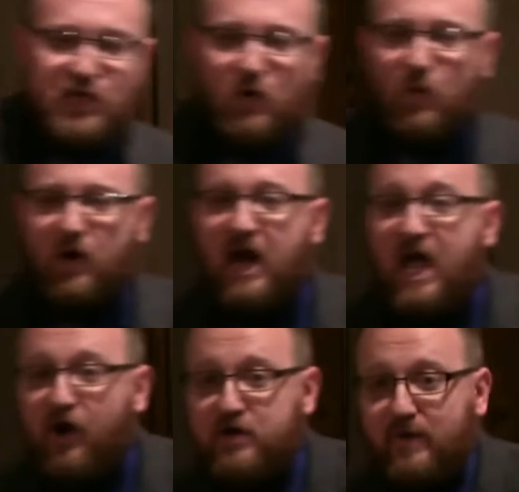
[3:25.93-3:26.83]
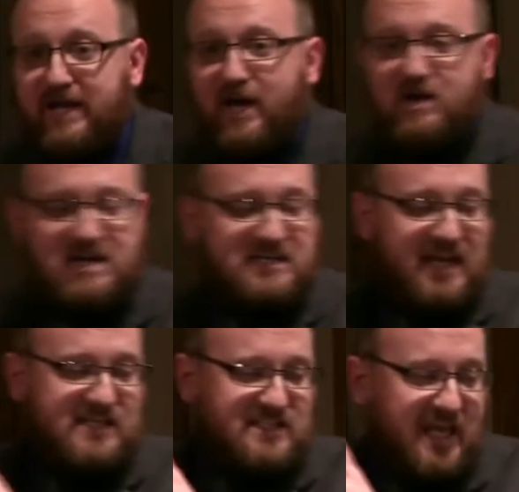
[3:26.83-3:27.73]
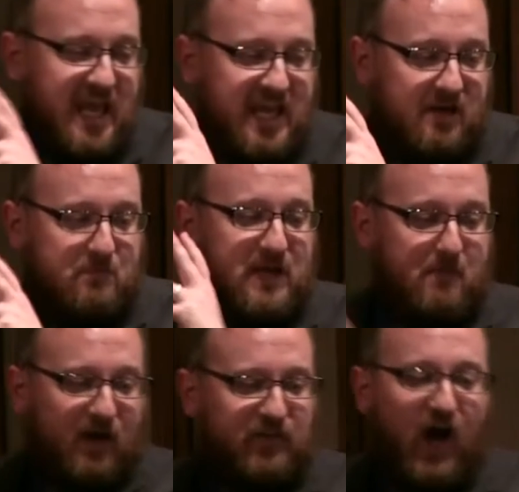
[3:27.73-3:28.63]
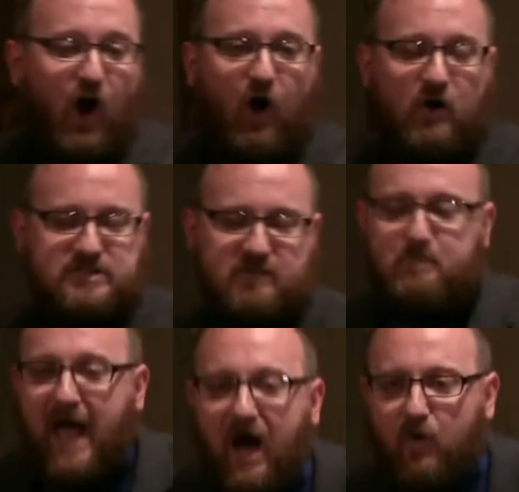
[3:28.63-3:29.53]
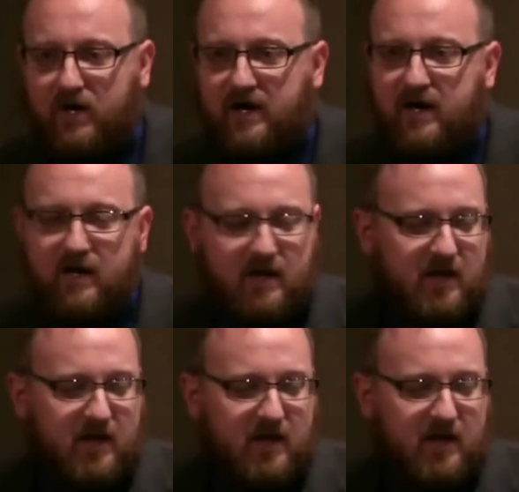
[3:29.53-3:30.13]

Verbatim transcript: Show, or, or you want to go to DC and be among the halls of power.